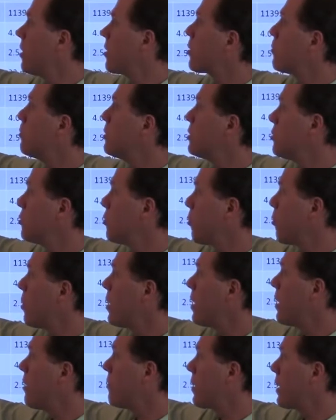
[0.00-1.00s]
The
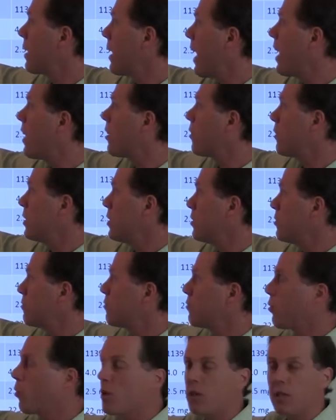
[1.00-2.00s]
majority of the calories,
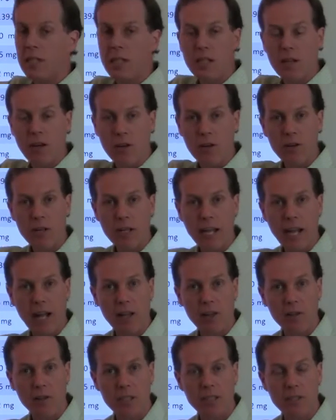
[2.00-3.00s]
fourteen hundred
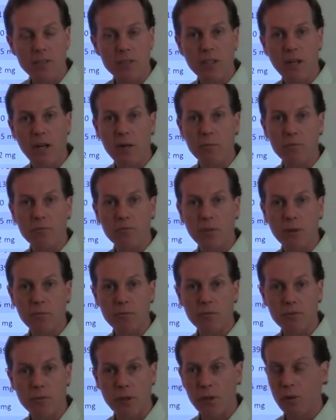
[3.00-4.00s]
calories, come from
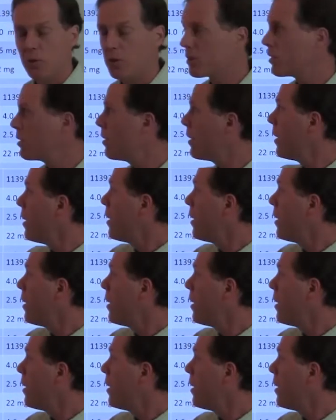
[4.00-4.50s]
fruit.